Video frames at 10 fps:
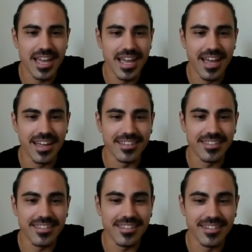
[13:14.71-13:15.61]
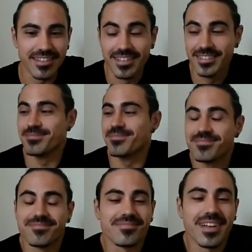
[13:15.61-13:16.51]
Uh,
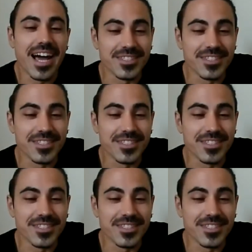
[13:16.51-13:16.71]
I